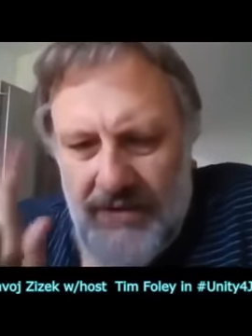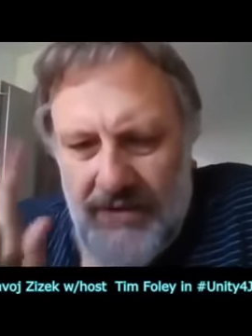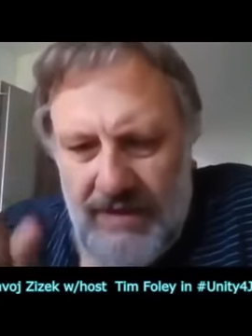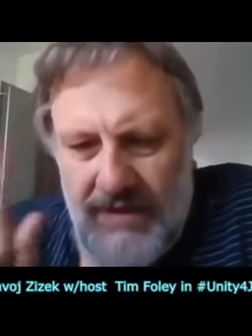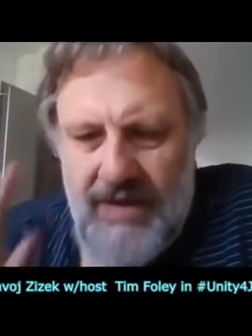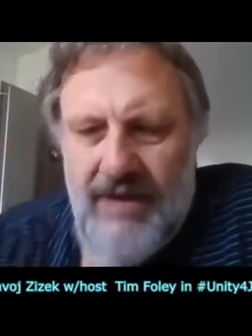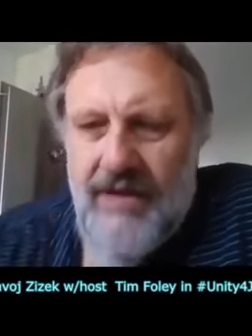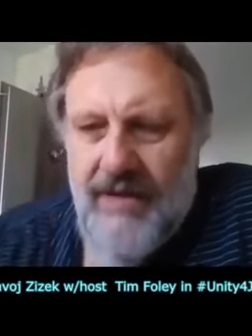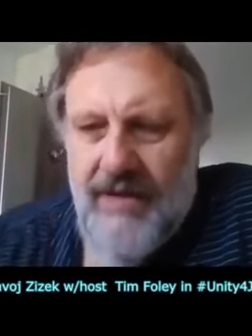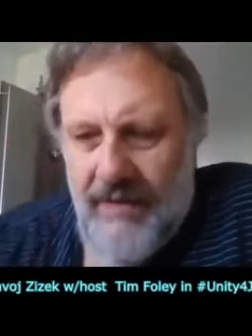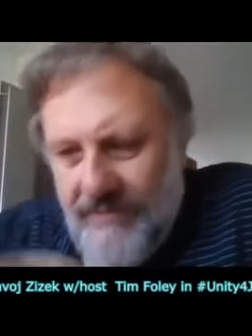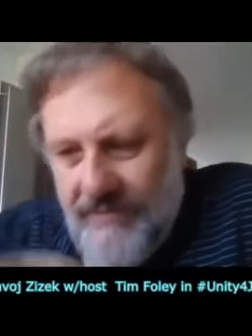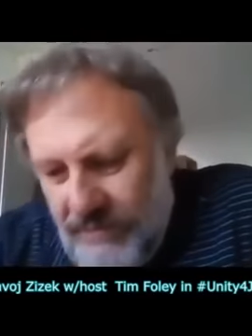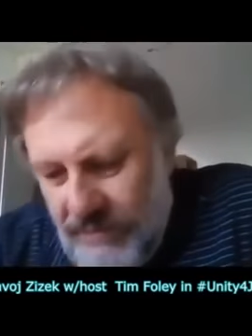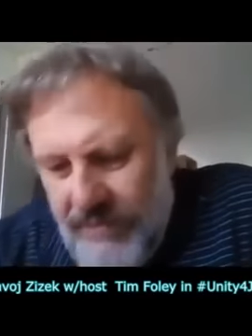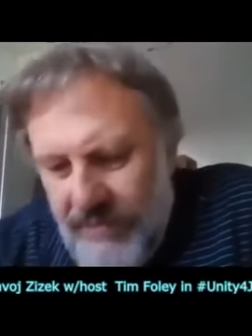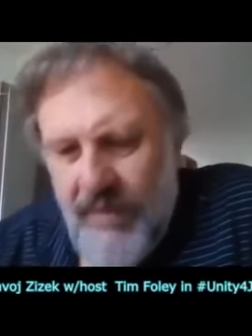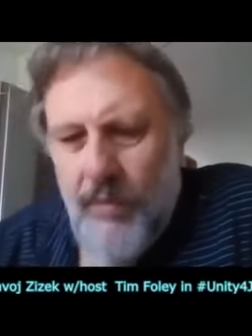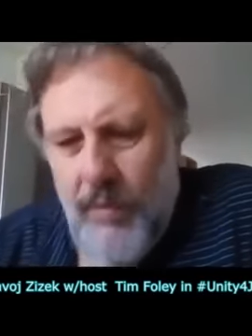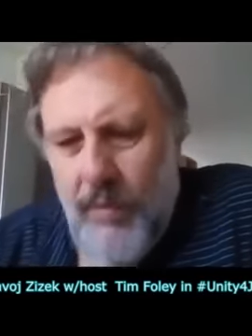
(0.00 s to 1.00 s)
And here
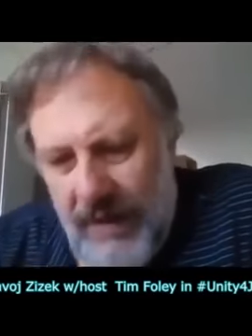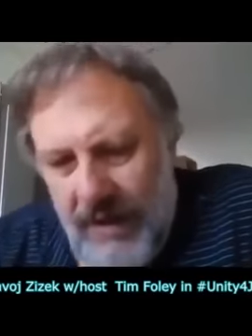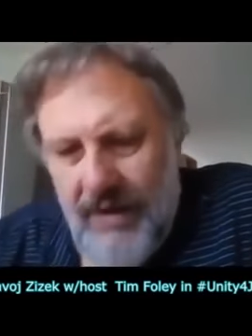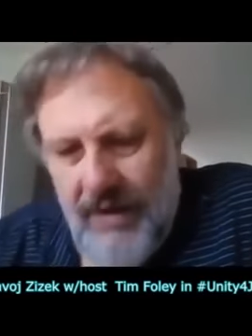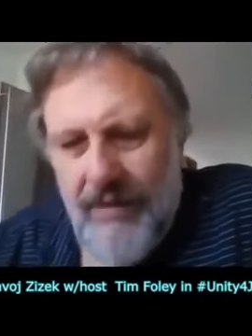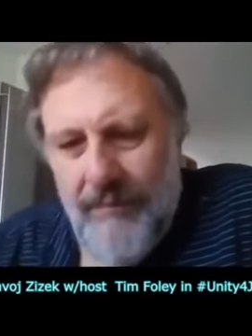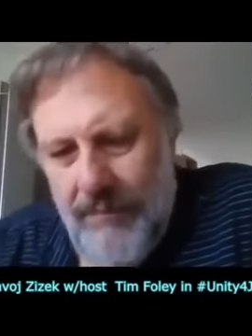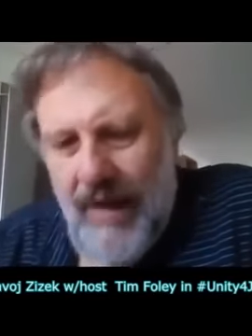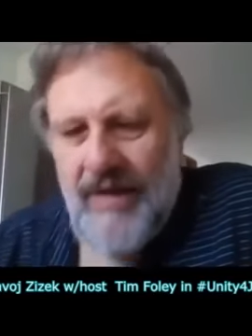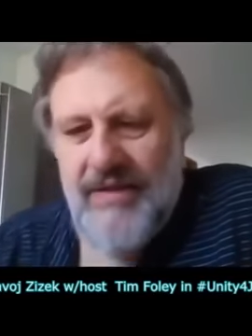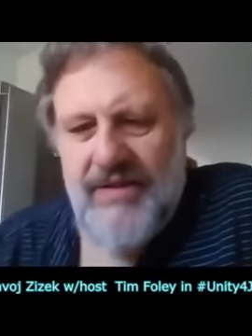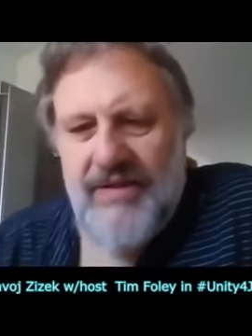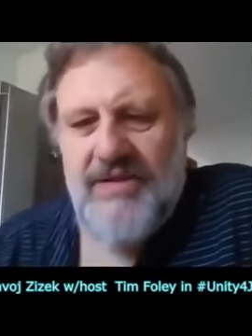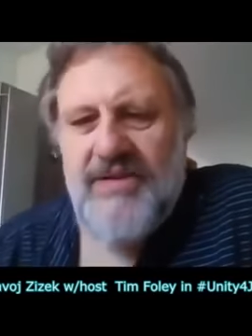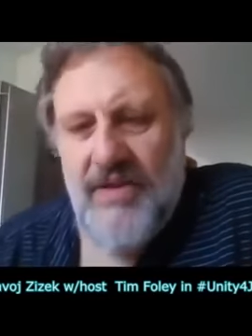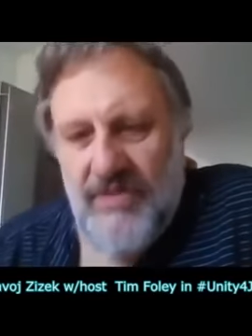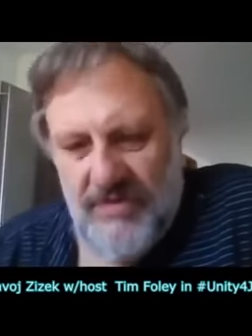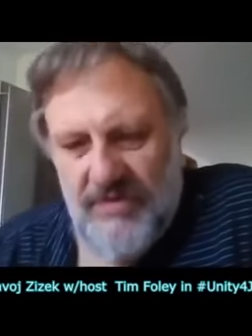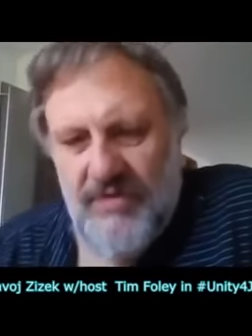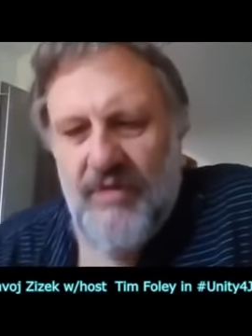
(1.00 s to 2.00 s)
we,
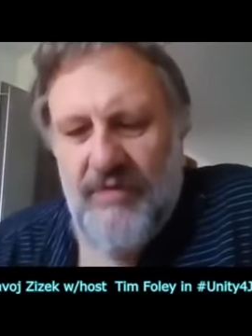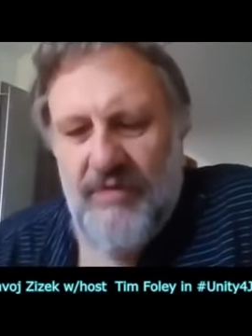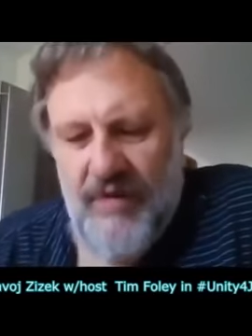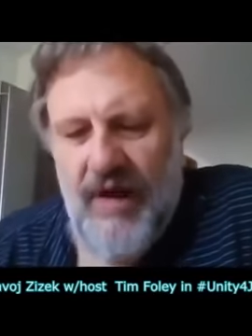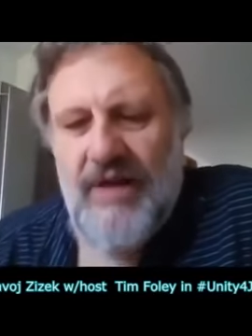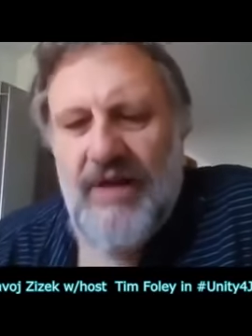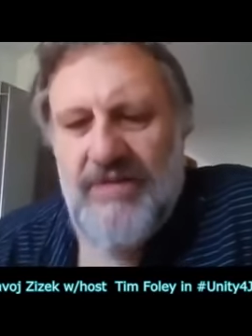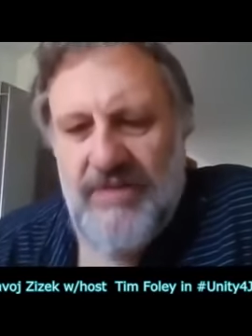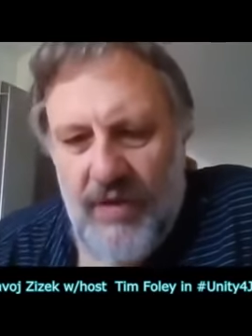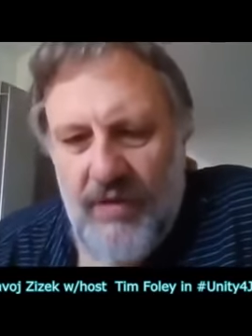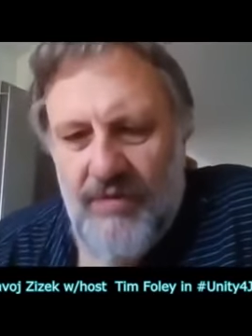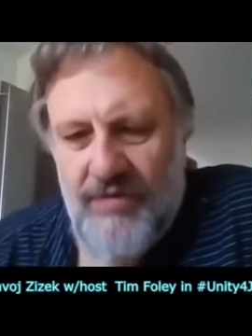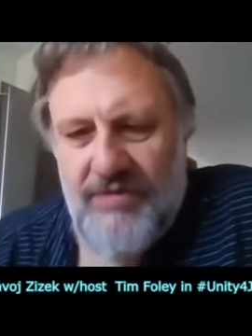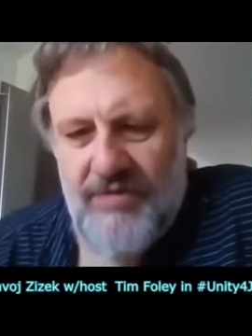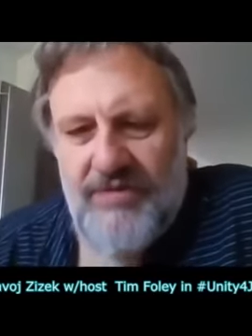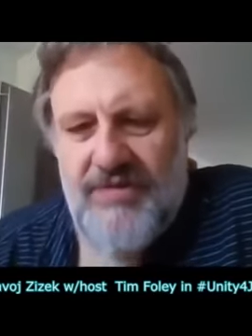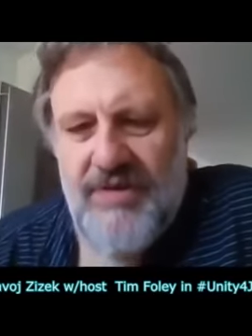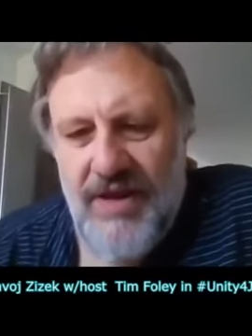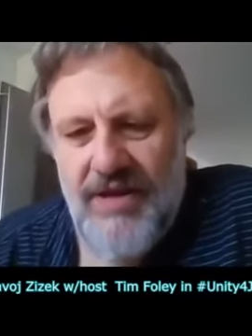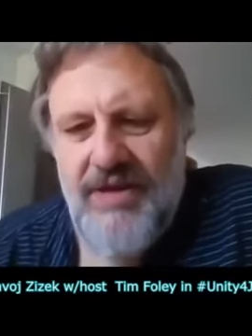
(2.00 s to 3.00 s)
partisans of
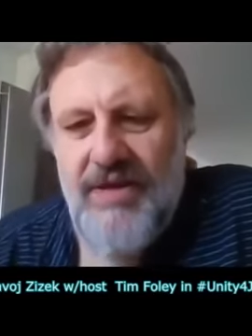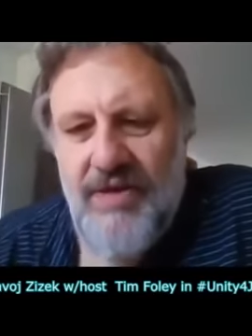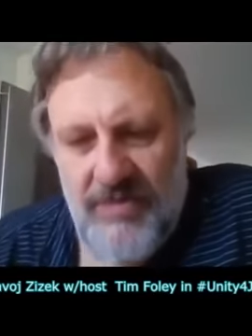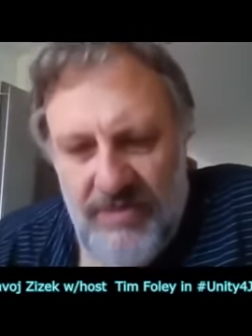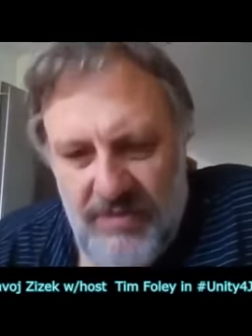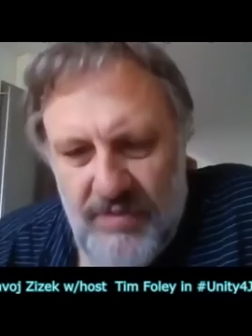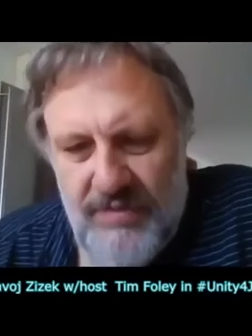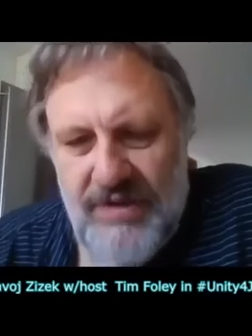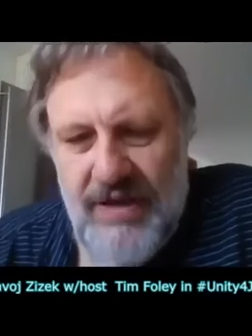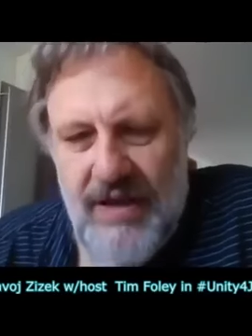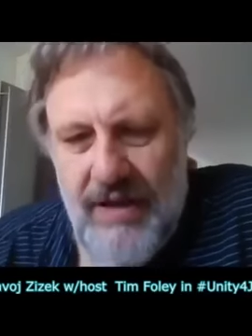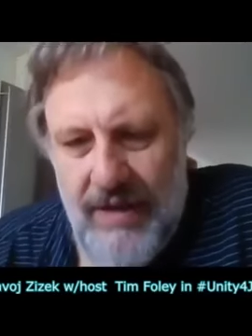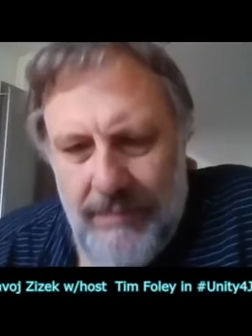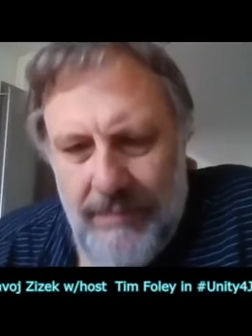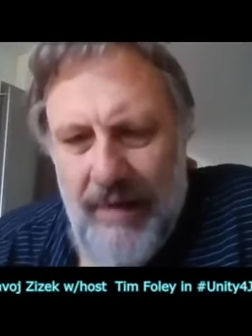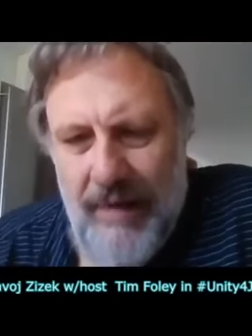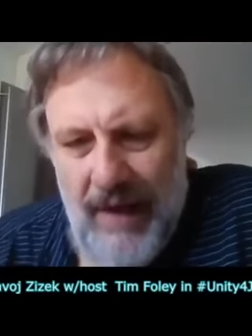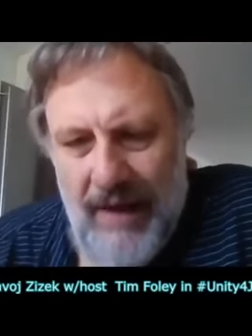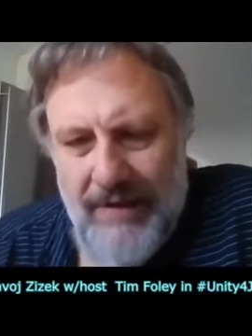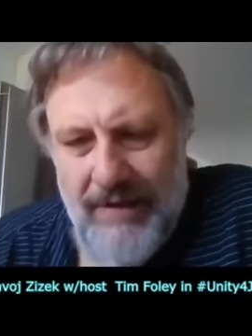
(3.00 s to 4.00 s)
Assange, should
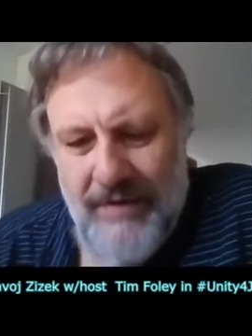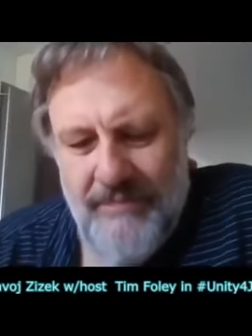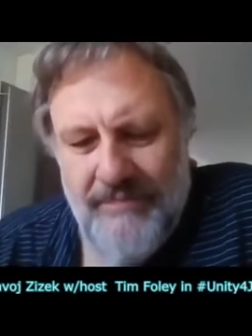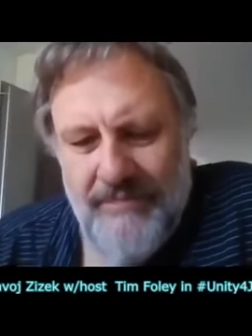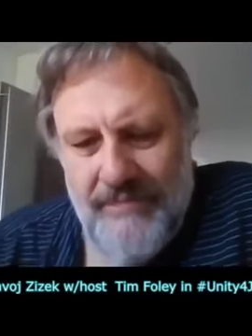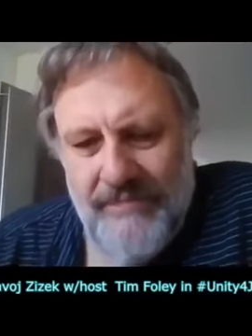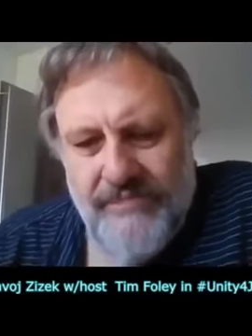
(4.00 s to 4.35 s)
reply.